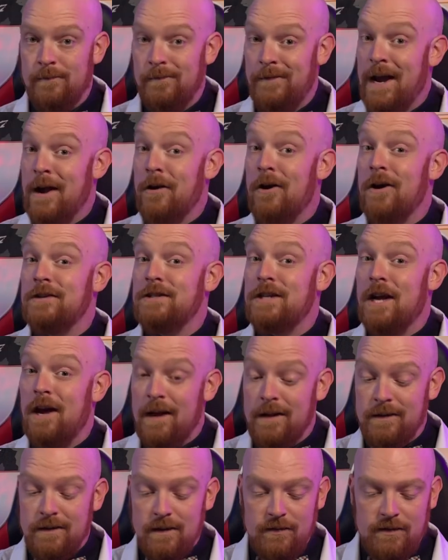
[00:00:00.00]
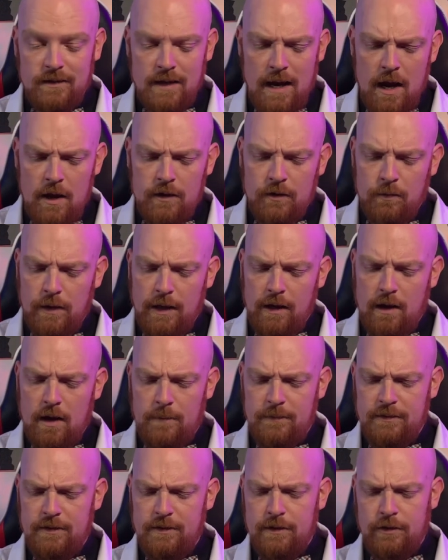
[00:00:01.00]
There are tons of styles when it
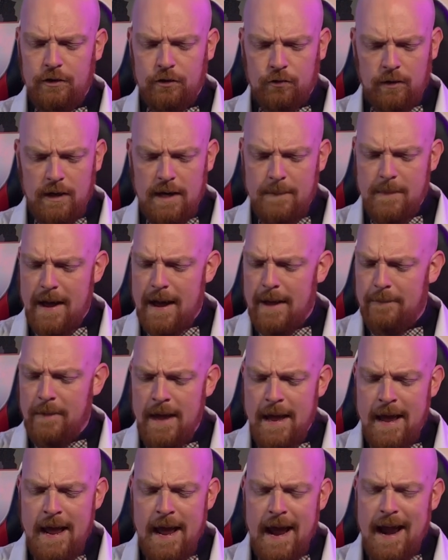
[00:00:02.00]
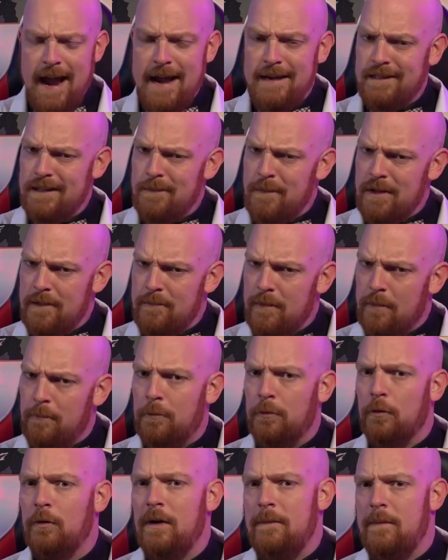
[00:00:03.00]
comes to the Dream app, and some of them are
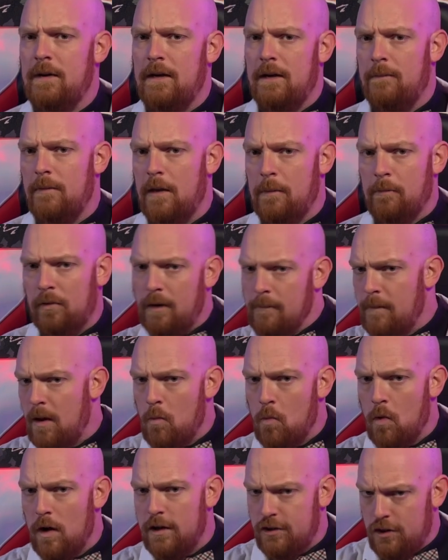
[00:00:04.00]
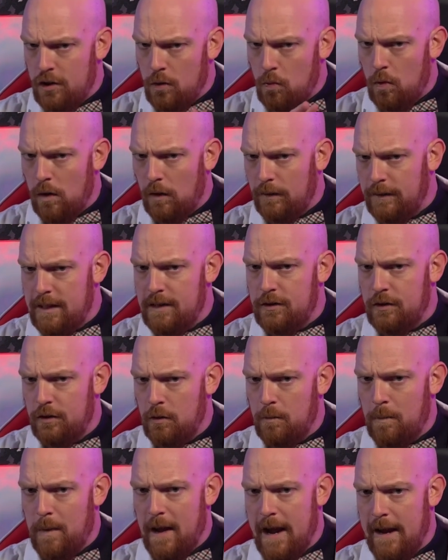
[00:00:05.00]
premium. The premium ones you will need
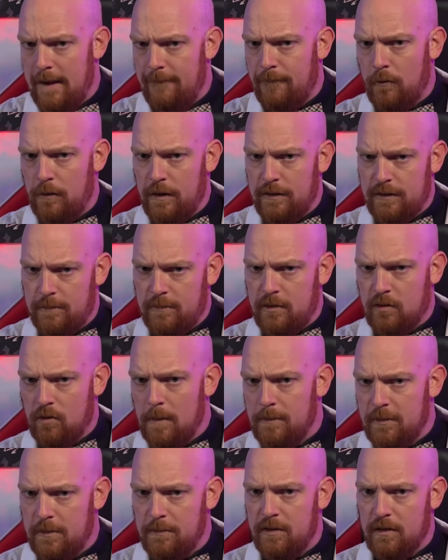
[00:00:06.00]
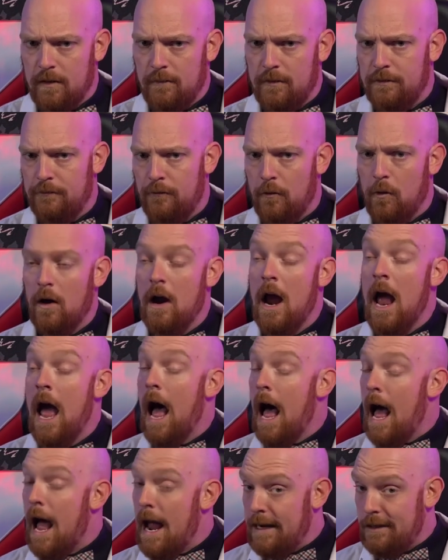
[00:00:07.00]
to pay for the subscription service for.
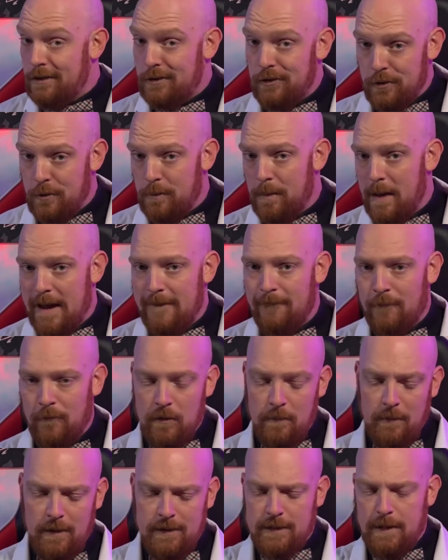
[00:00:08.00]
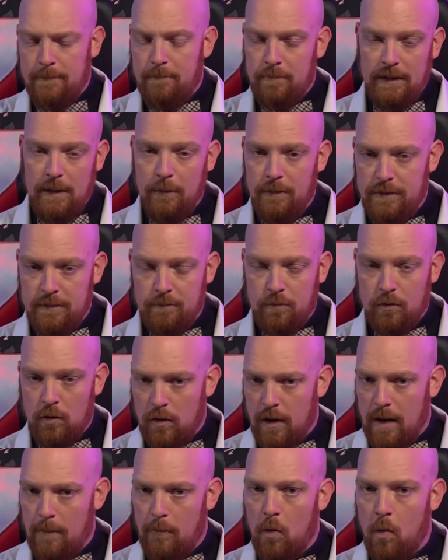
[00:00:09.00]
I do pay for them because I play with this
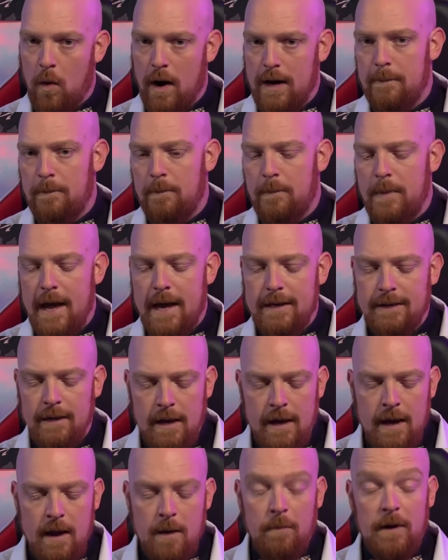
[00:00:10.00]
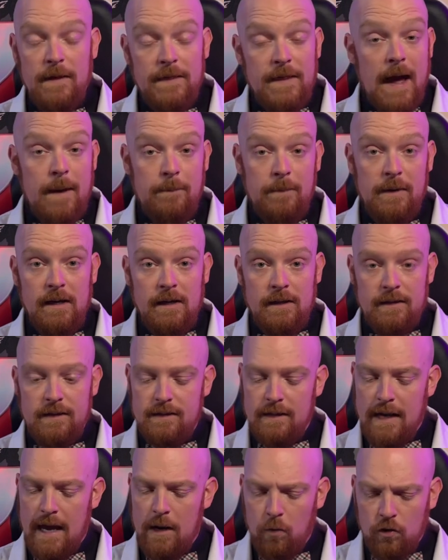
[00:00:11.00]
program quite a bit, but that being
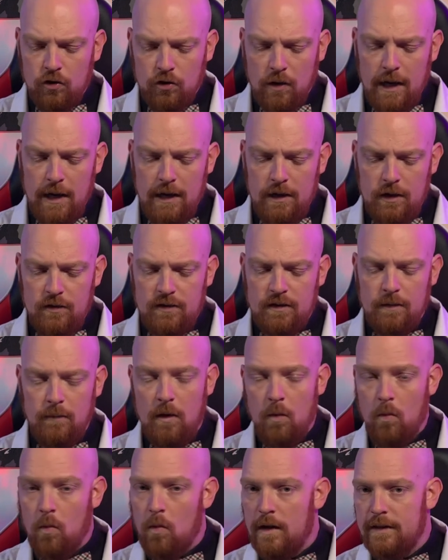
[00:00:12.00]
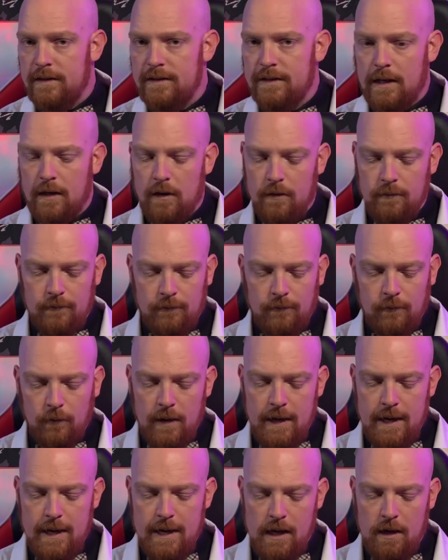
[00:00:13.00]
said, said, we'll try to use some of the ones that are
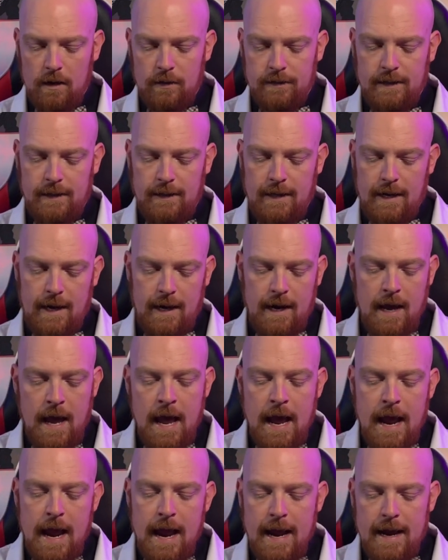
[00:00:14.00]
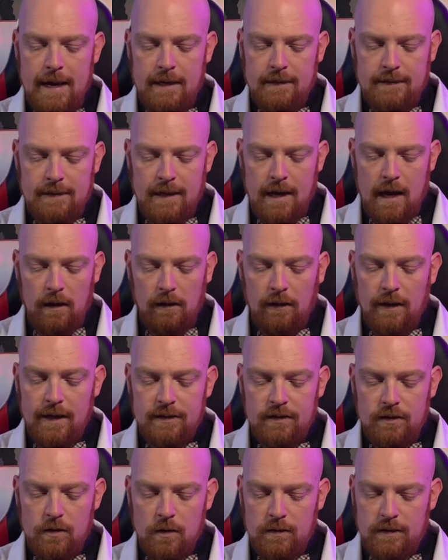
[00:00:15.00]
free here today. And uh,
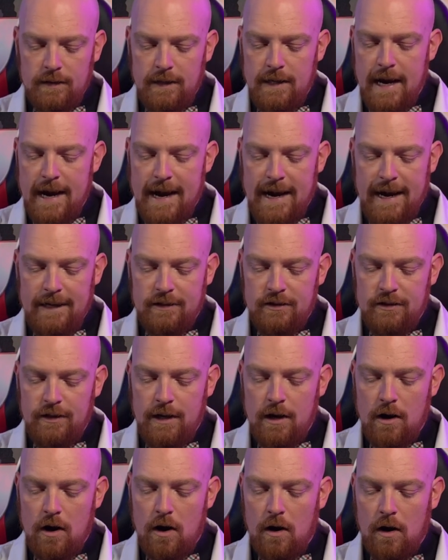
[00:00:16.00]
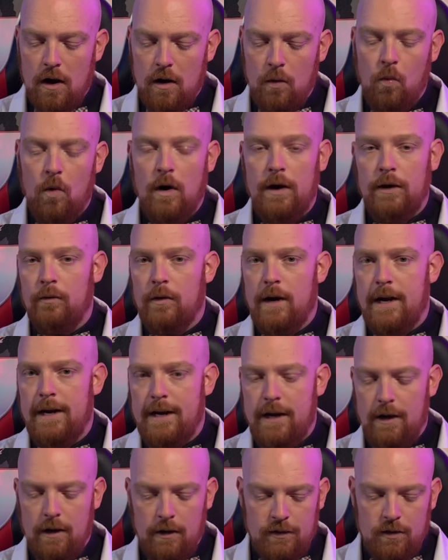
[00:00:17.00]
let's use the HDR one right
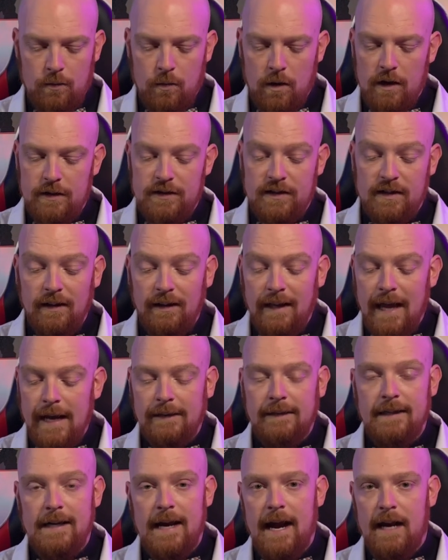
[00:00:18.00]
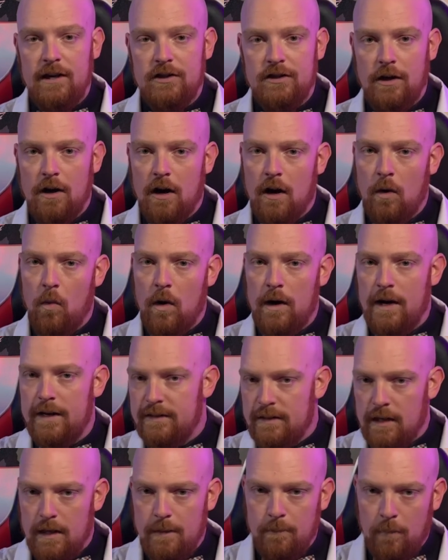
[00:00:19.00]
here. So we're gonna select the HDR one.
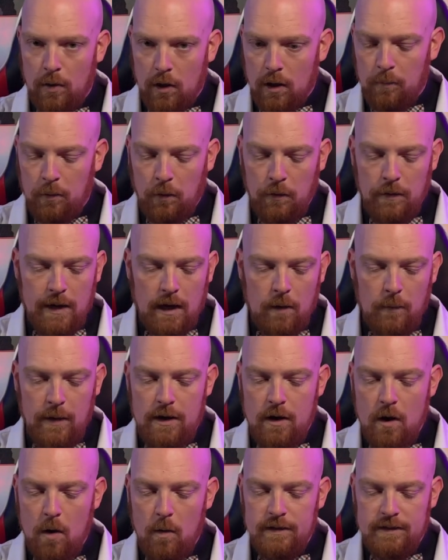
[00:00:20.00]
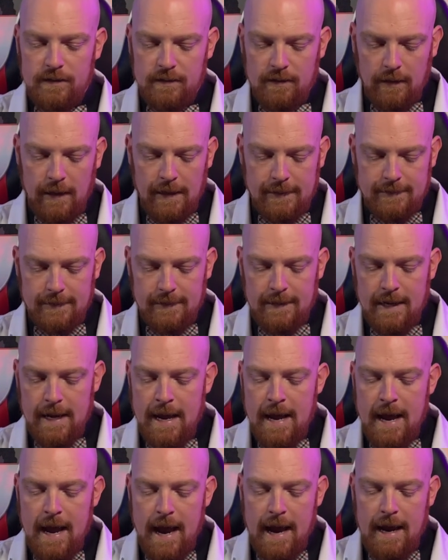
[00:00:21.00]
It's done in purple there. We know it's selected.
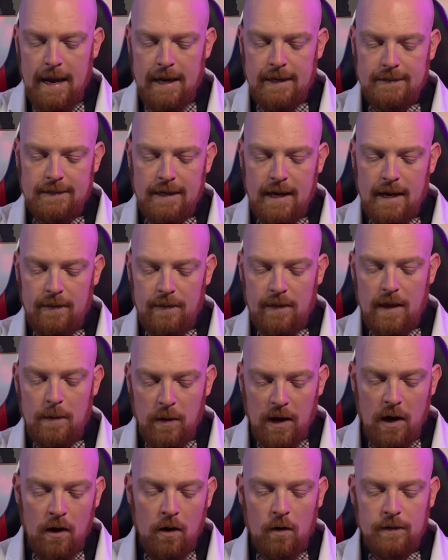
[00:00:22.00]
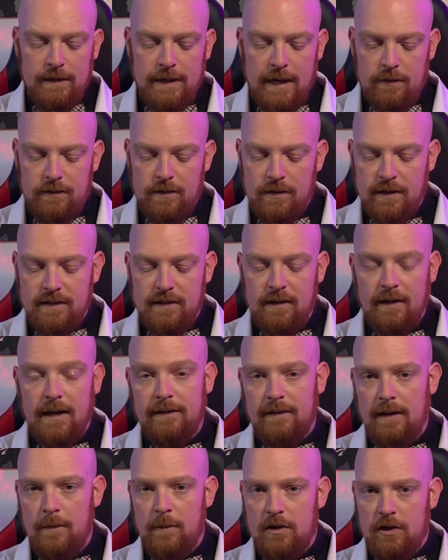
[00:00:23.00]
And uh, then we can go down to the
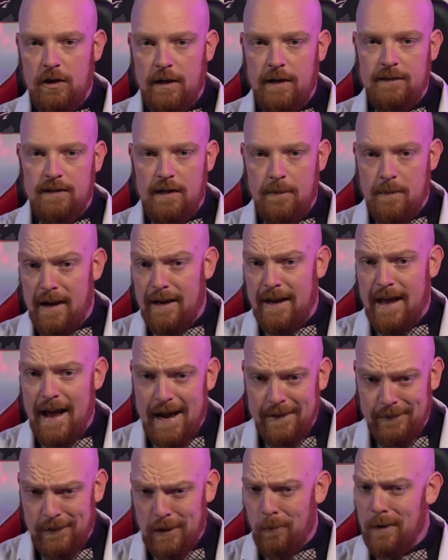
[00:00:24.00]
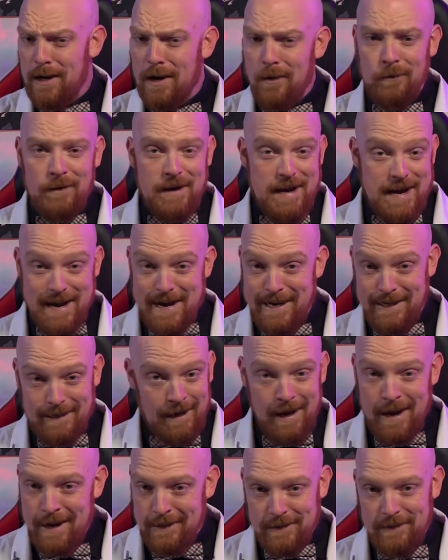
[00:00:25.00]
select image. You can see my cat there. We don't need
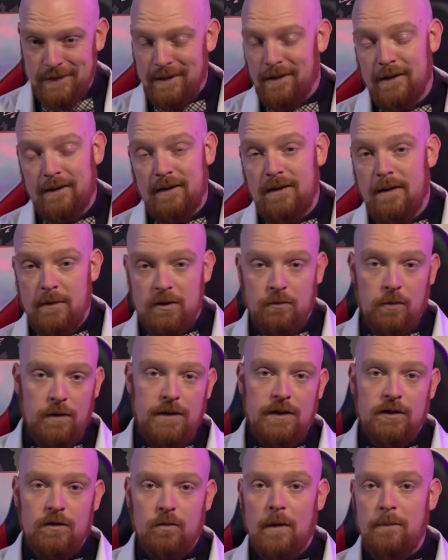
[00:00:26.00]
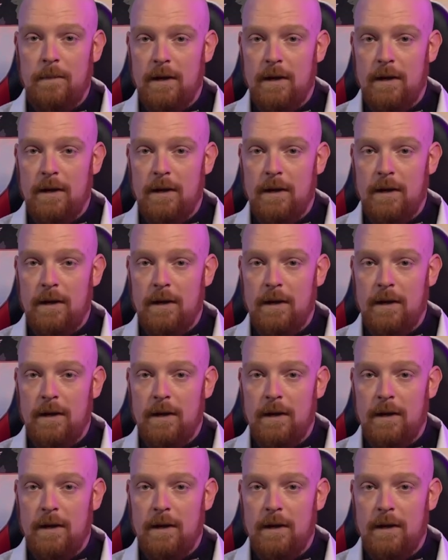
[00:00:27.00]
to select an image with this one